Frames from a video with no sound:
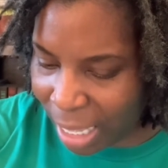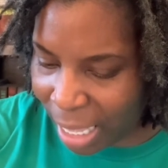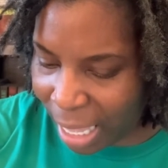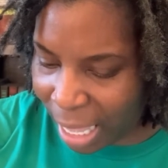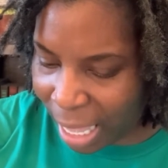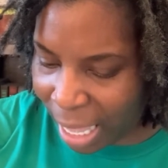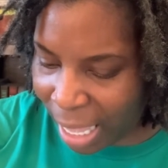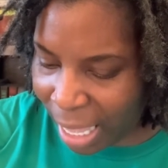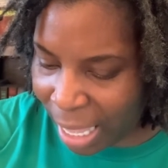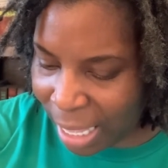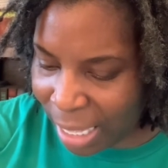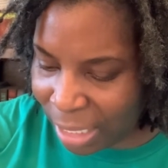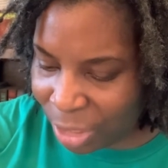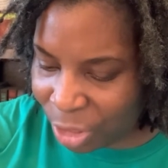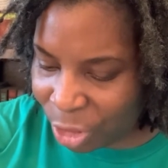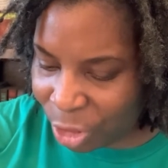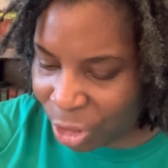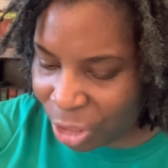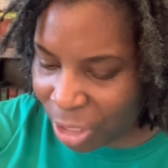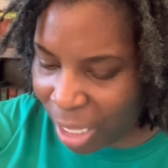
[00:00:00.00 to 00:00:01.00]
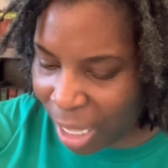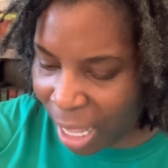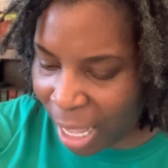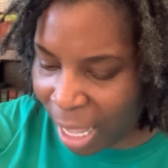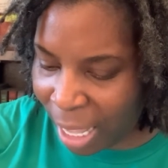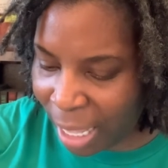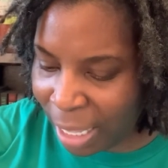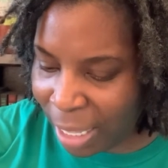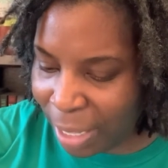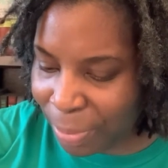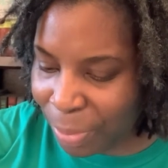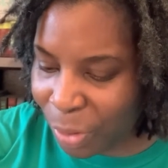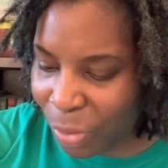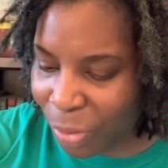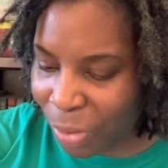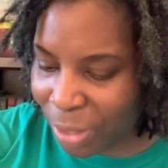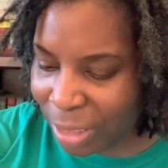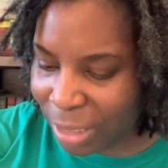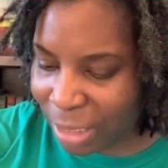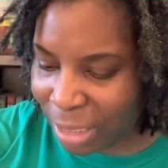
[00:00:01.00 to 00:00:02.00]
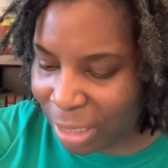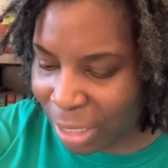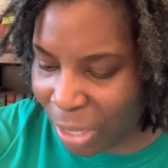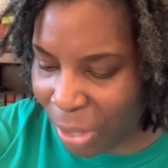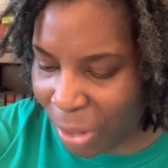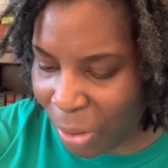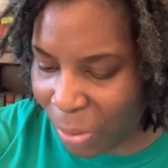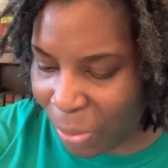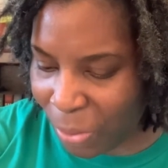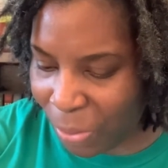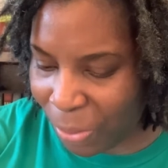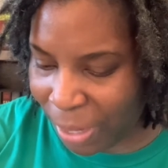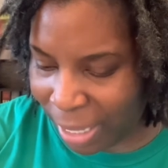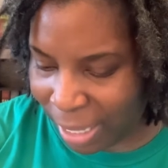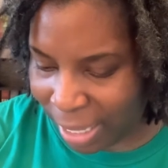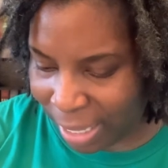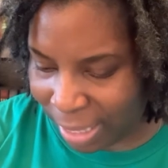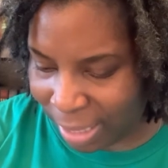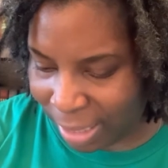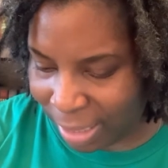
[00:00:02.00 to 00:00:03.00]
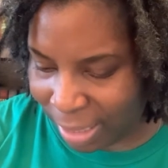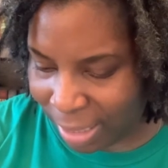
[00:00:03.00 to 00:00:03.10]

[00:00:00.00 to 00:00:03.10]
H, I am going to go with,